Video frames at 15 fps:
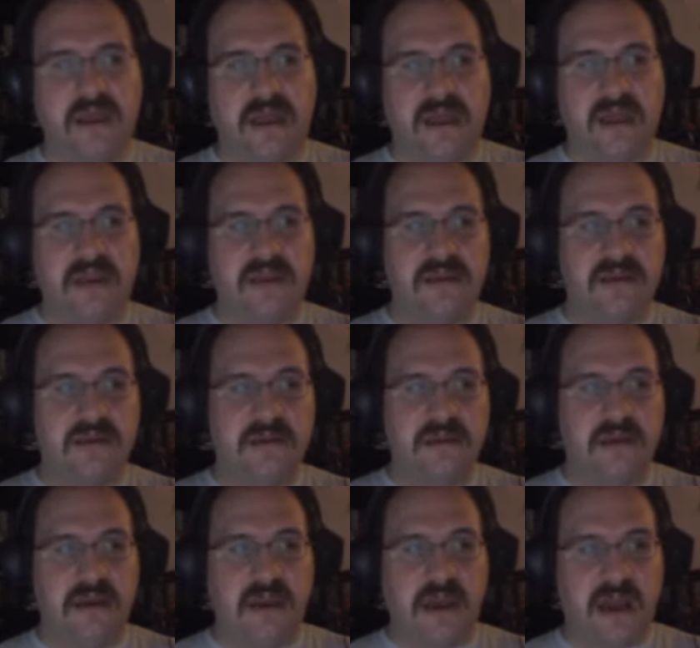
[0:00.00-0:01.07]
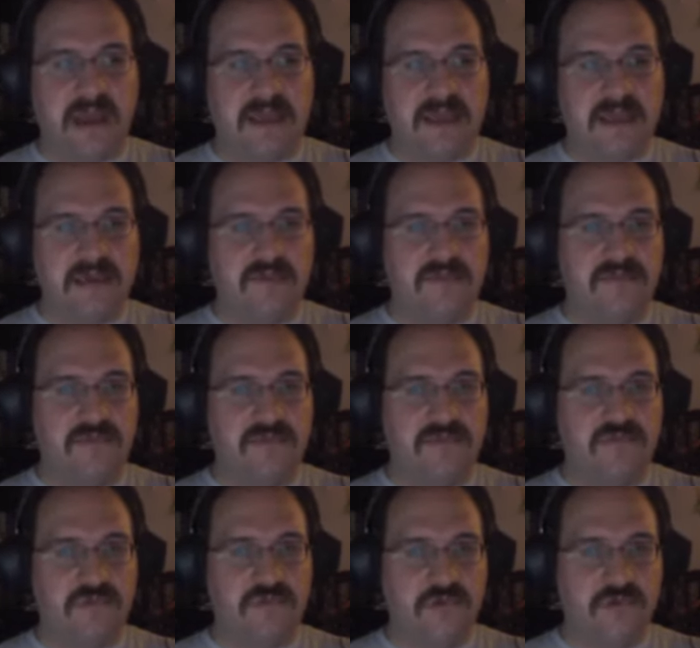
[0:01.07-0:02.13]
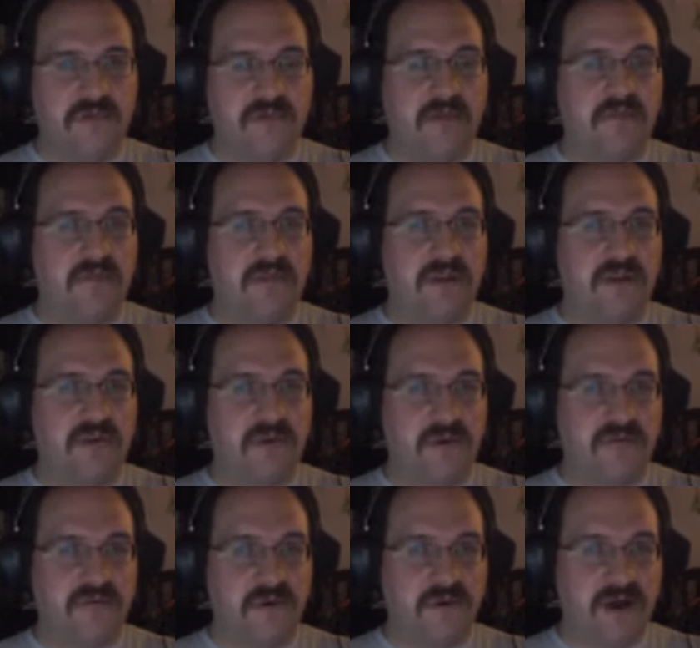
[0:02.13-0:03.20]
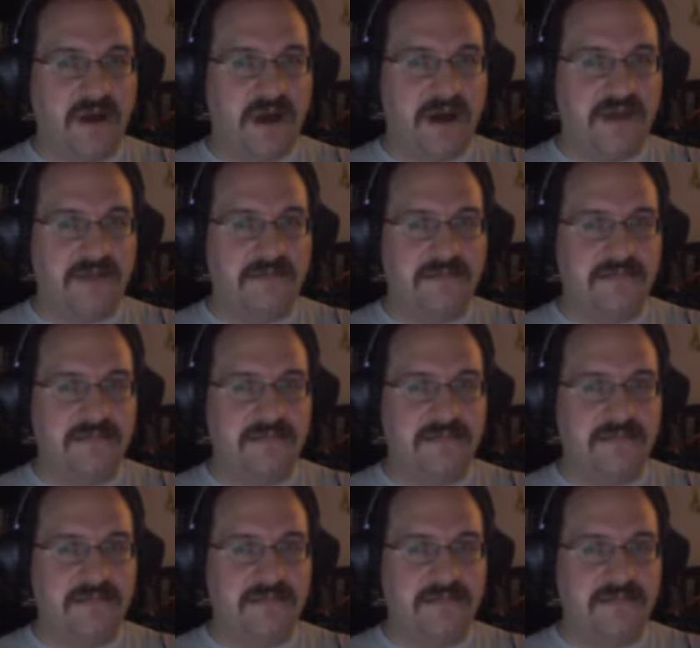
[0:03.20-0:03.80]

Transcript: And I guess druids haven't been doing so hot